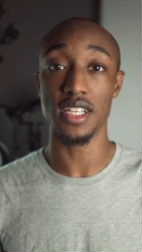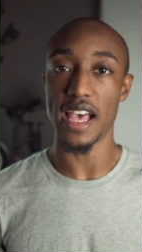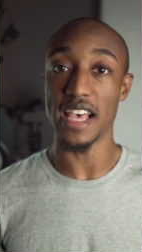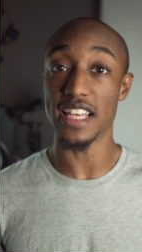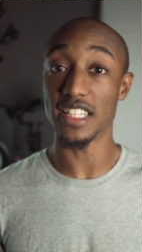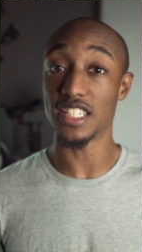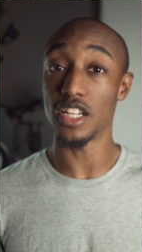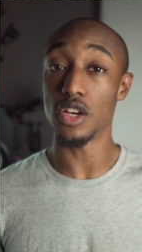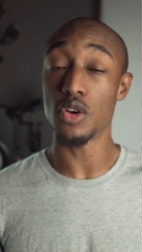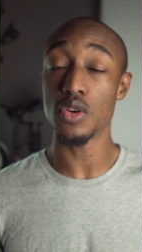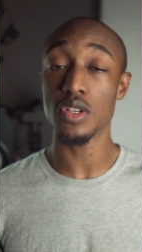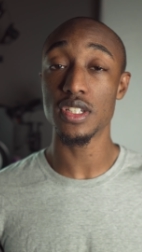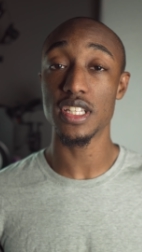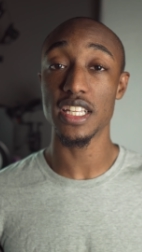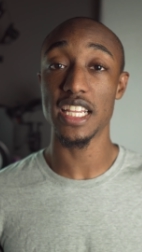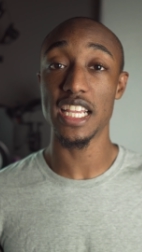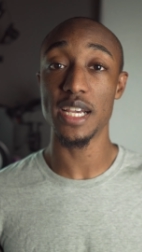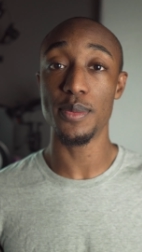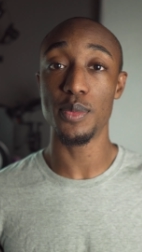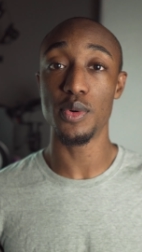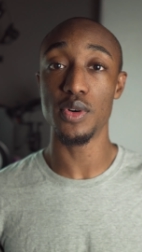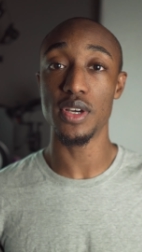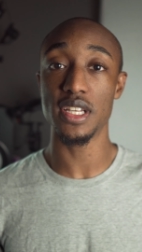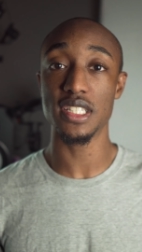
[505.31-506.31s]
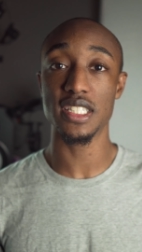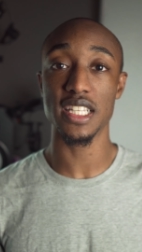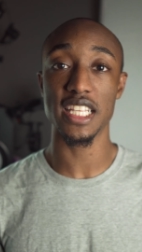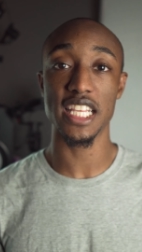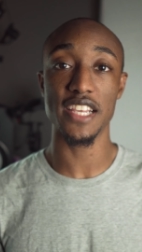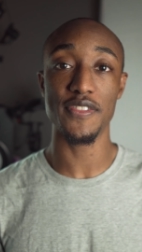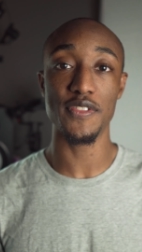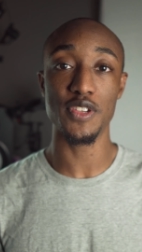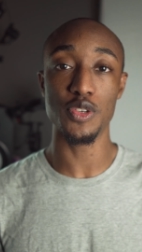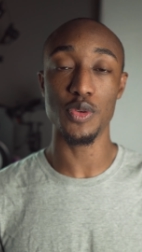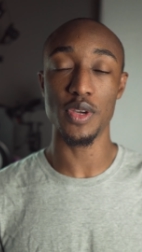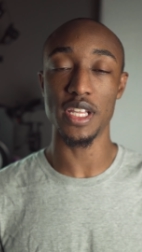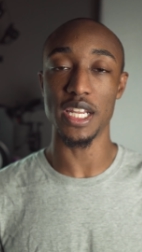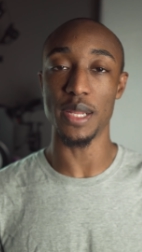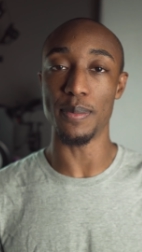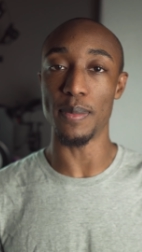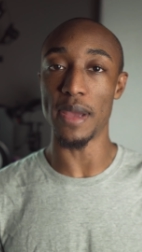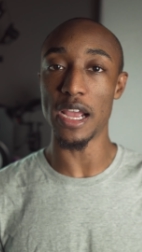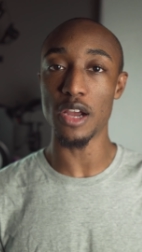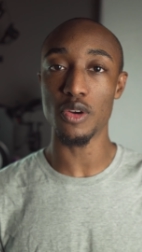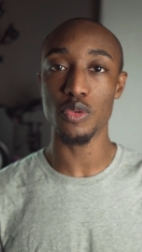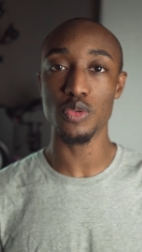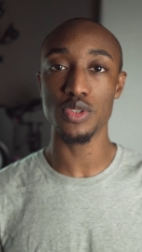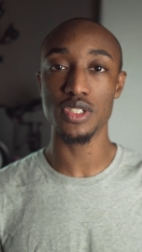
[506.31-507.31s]
As long as the gimbal isn't giving you any
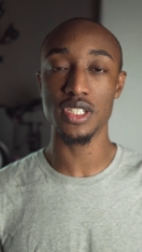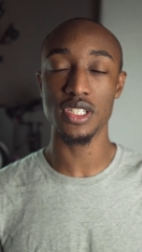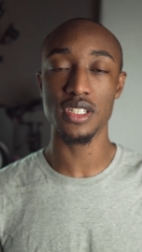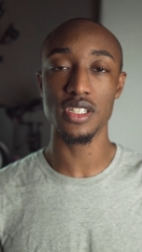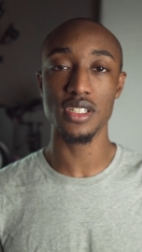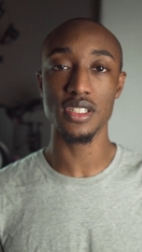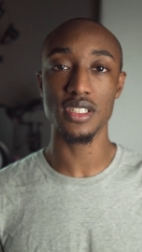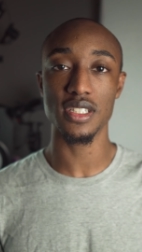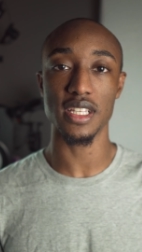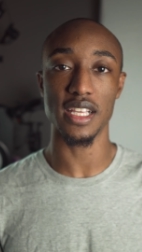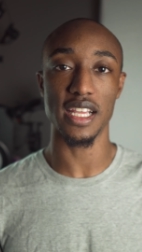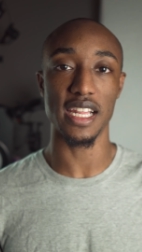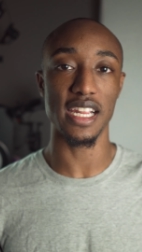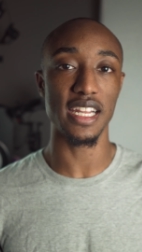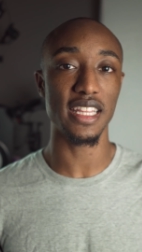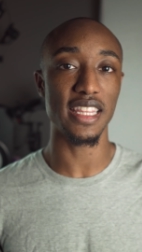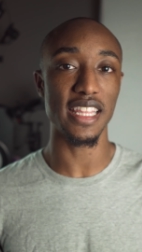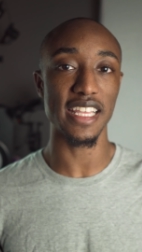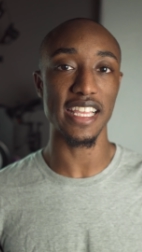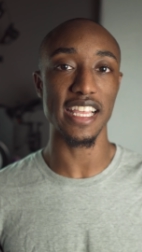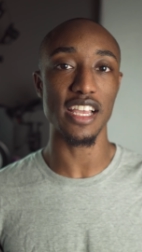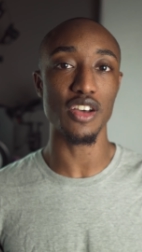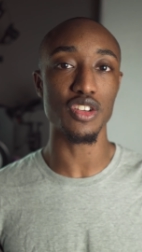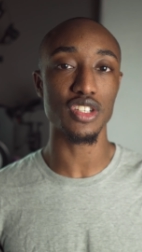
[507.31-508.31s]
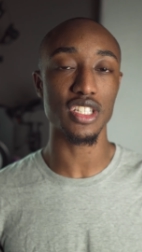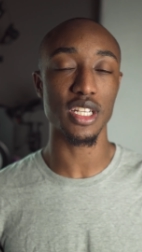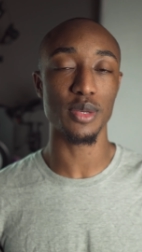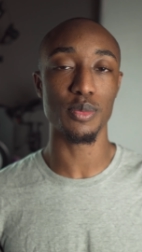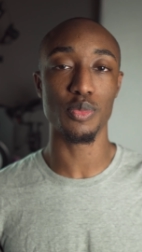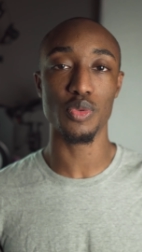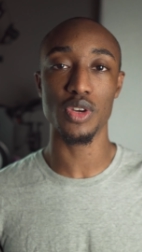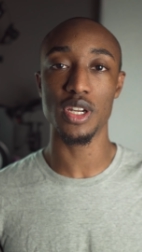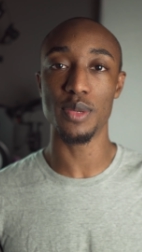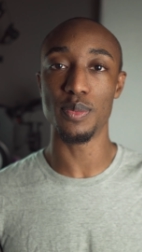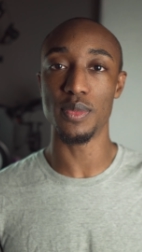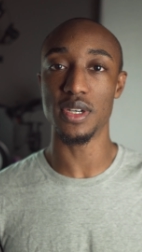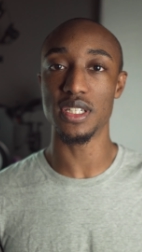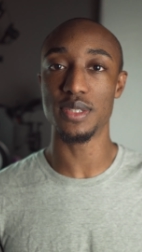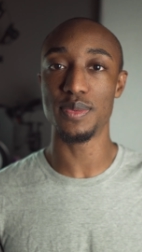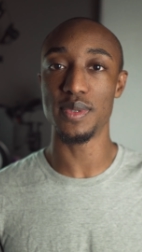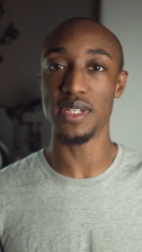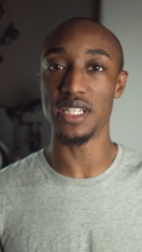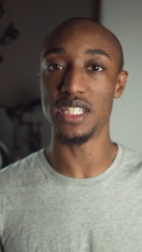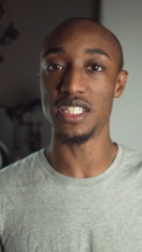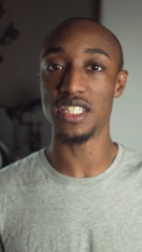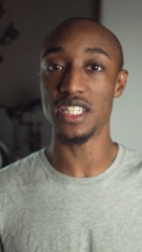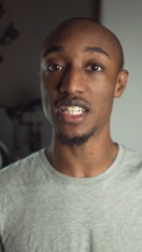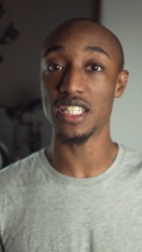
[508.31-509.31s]
macro jitters, anything else can pretty much
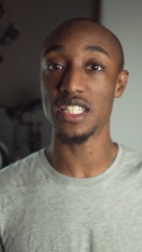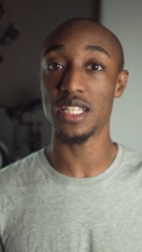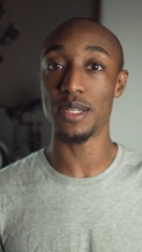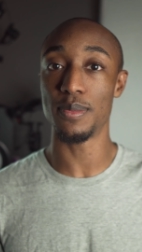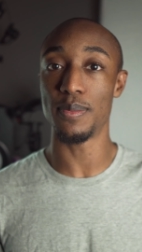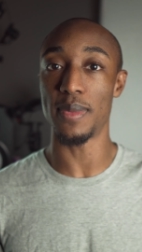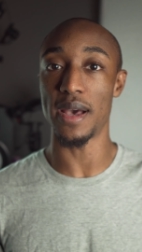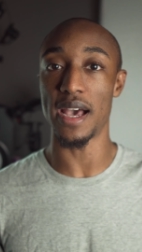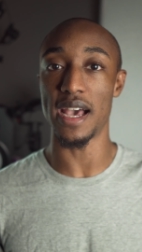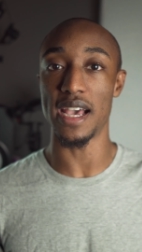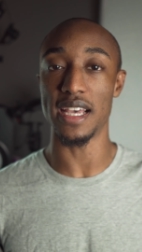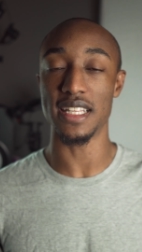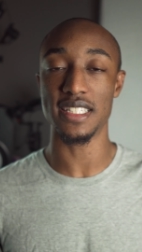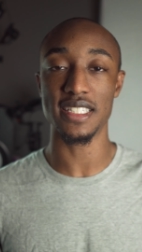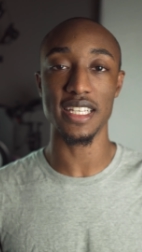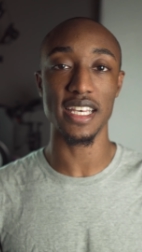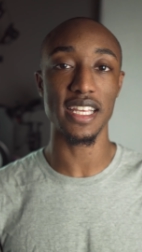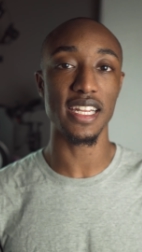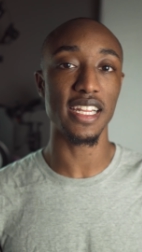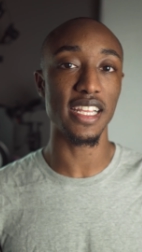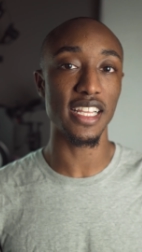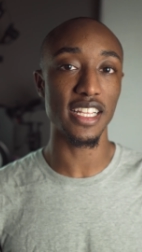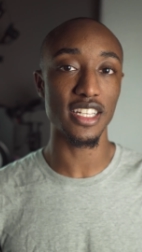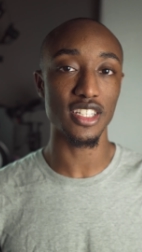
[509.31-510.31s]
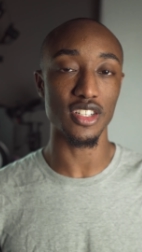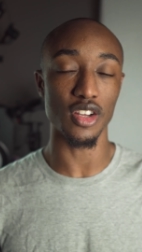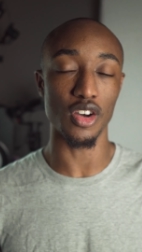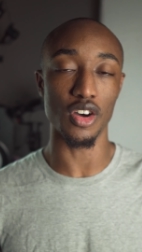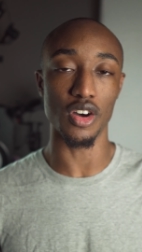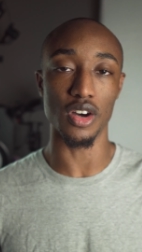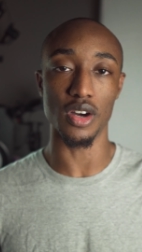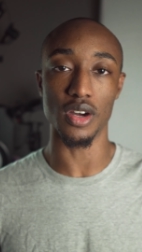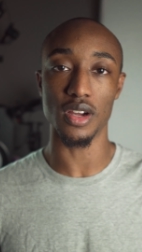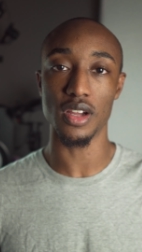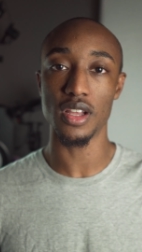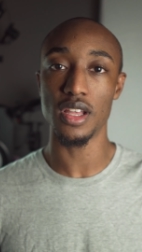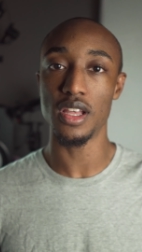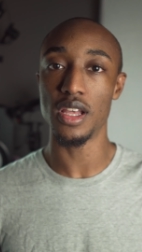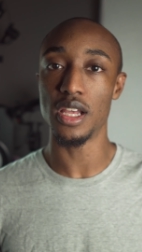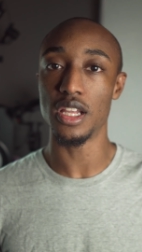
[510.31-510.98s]
be adjusted by settings or